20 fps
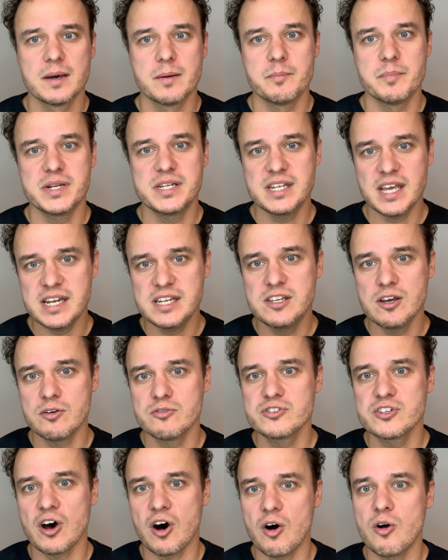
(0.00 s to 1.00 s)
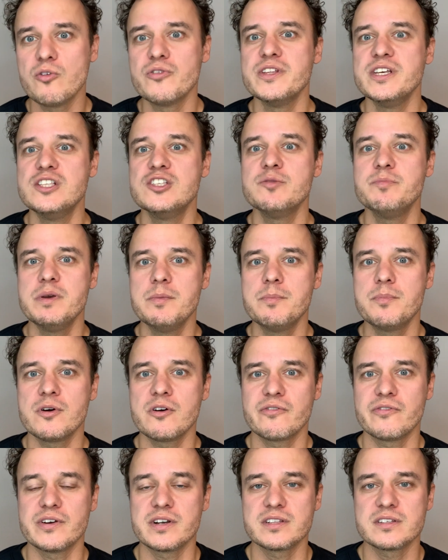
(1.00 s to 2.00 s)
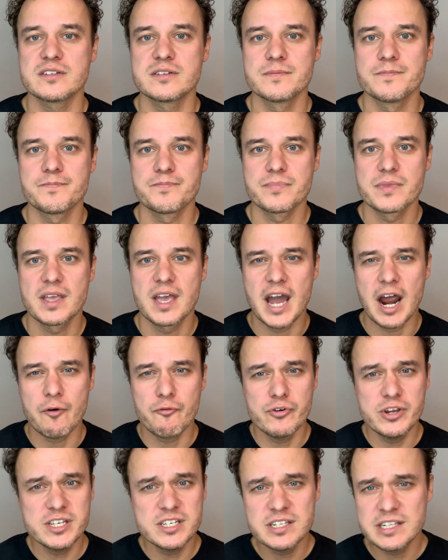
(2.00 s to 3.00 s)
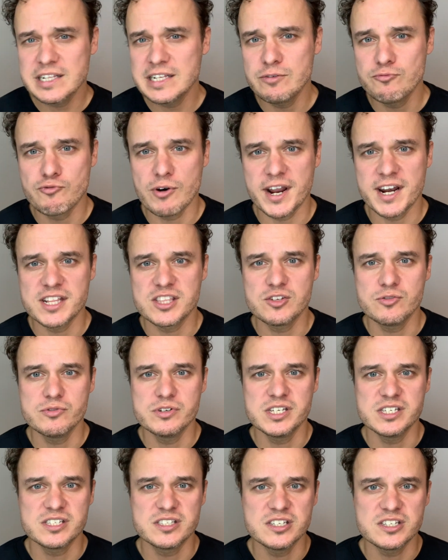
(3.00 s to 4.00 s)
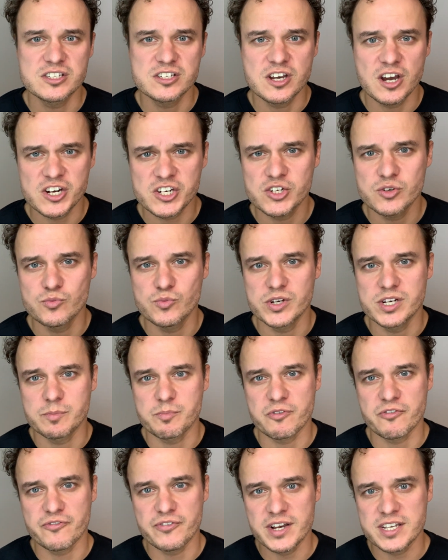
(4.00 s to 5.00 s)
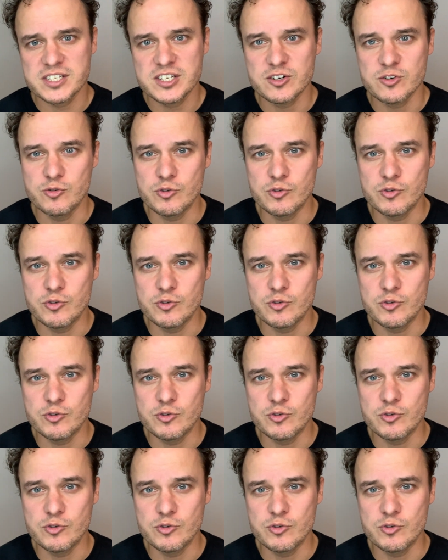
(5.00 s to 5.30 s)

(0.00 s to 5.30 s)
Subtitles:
But they don't all need to be perfect. I recently ran into this discussion with a professor who